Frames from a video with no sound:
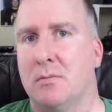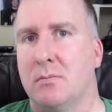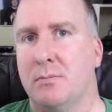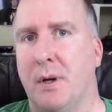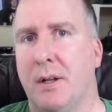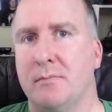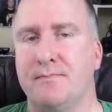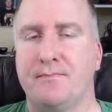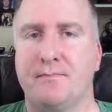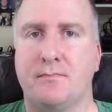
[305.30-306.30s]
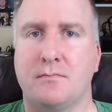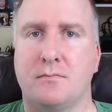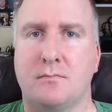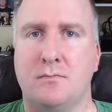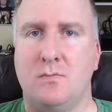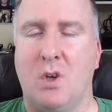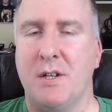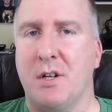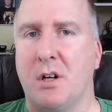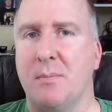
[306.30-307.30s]
But in
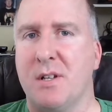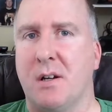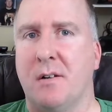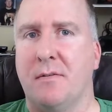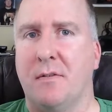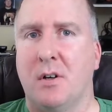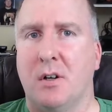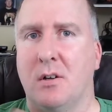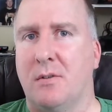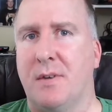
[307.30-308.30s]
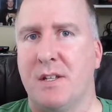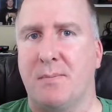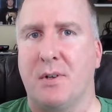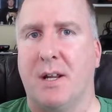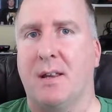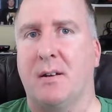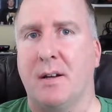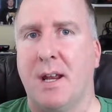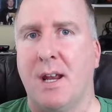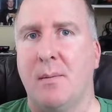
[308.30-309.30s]
terms of this particular
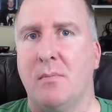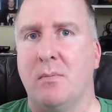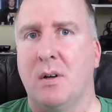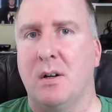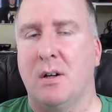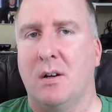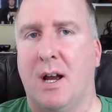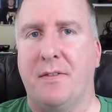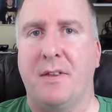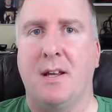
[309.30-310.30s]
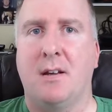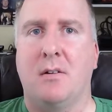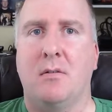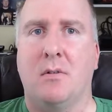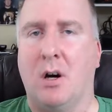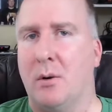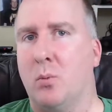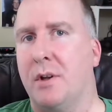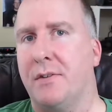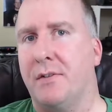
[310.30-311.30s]
game, I think on
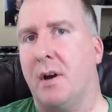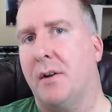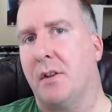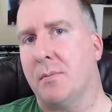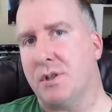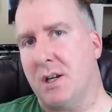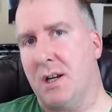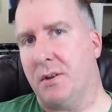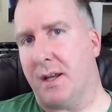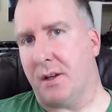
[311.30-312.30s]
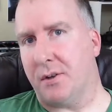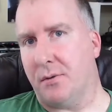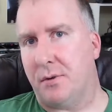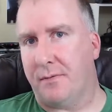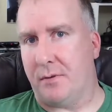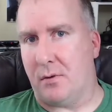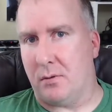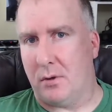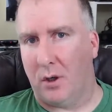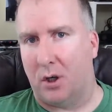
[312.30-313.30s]
one side of the machine they could do the full
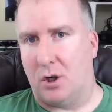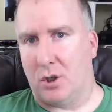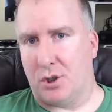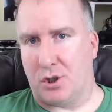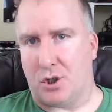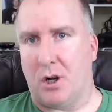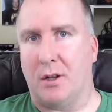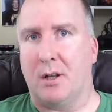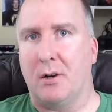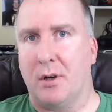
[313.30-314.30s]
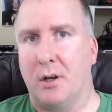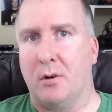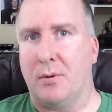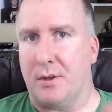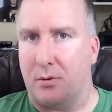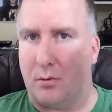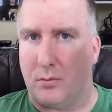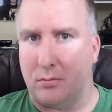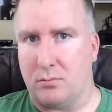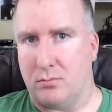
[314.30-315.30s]
Tron logo and the whole
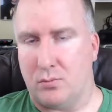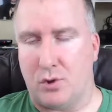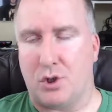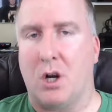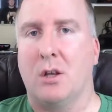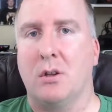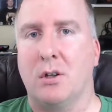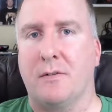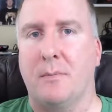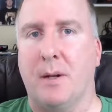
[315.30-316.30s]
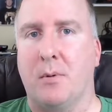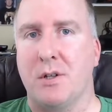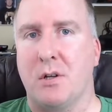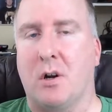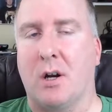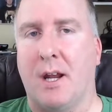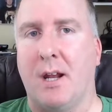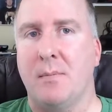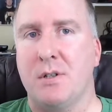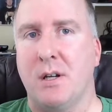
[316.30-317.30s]
Tron look from the original arcade
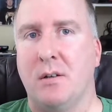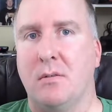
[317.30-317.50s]
machine.